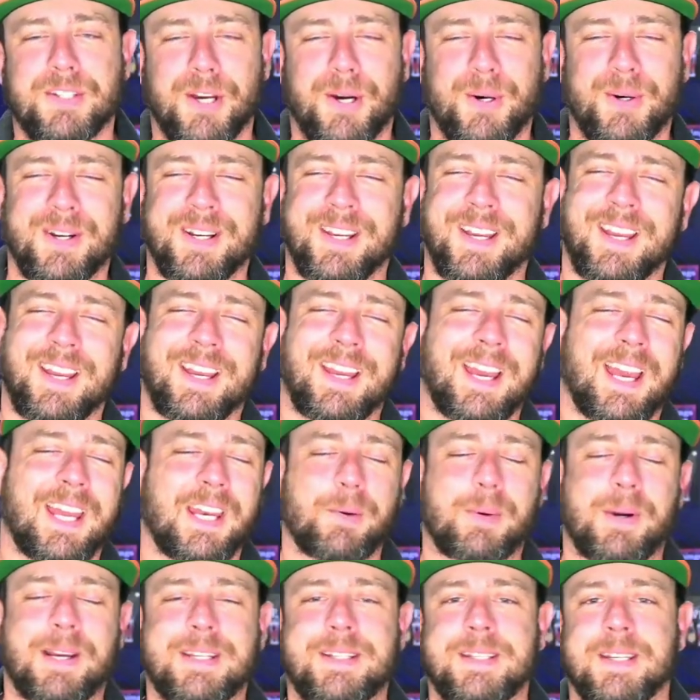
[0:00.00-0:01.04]
So
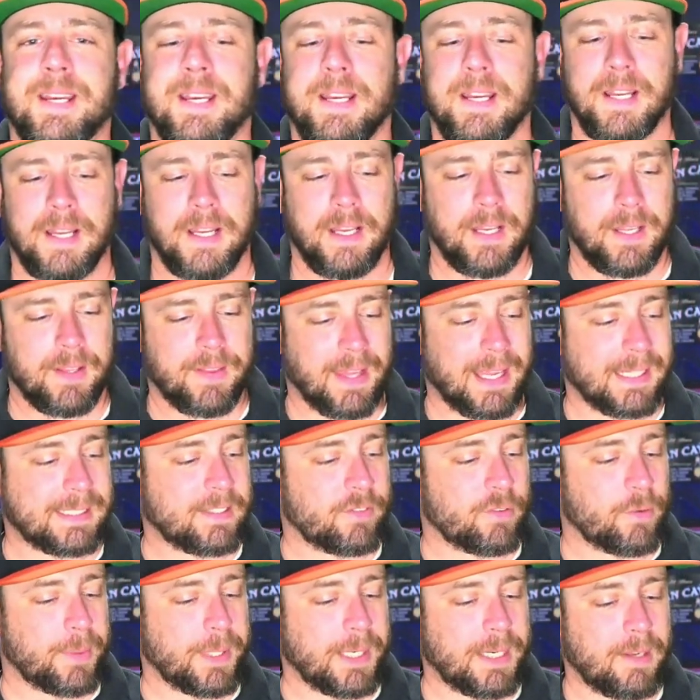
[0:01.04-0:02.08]
anyways,
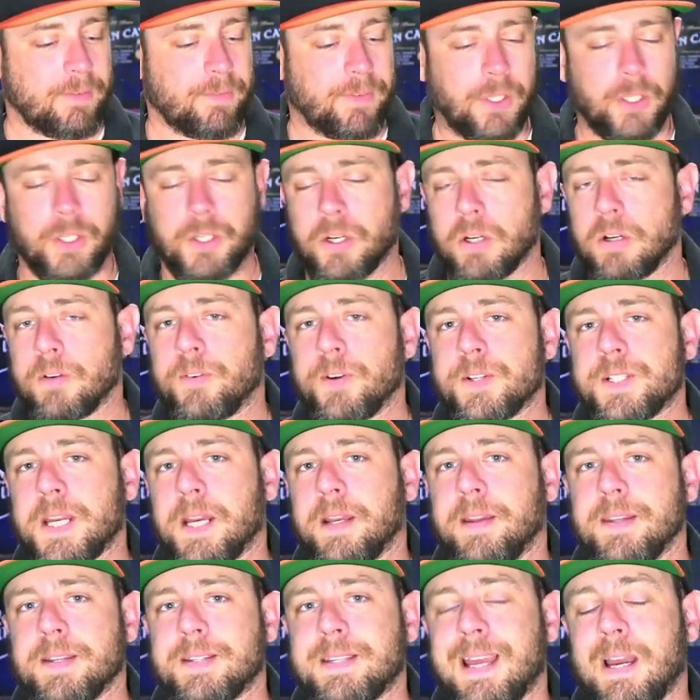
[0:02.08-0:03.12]
thanks everybody at Villiger
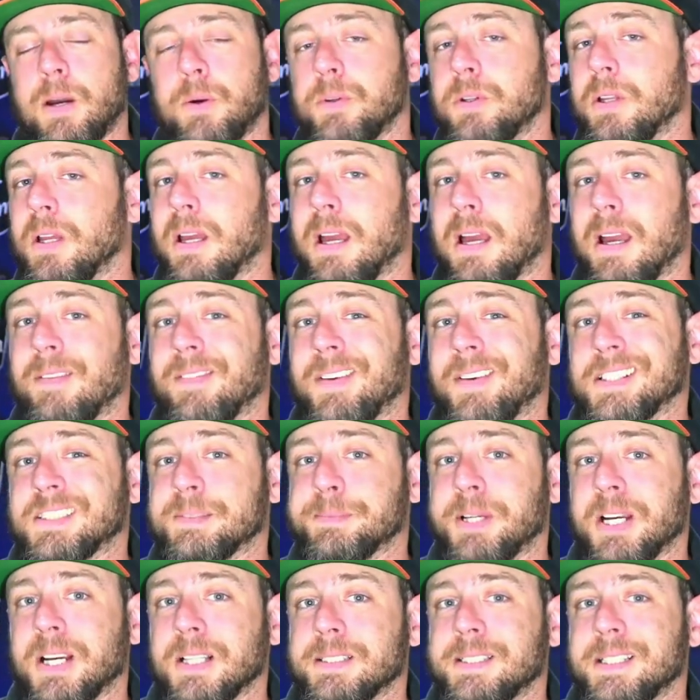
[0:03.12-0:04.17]
for sending this out. I've
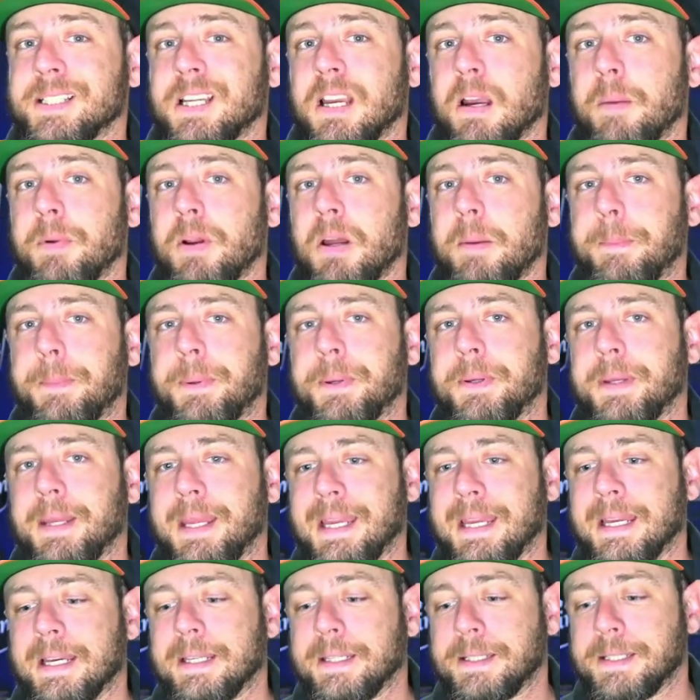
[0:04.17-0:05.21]
got some content coming up,
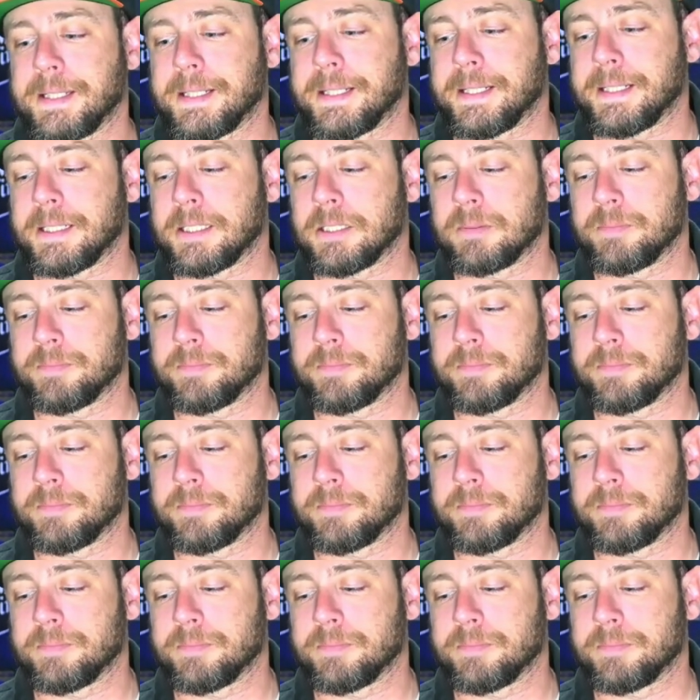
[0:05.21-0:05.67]
and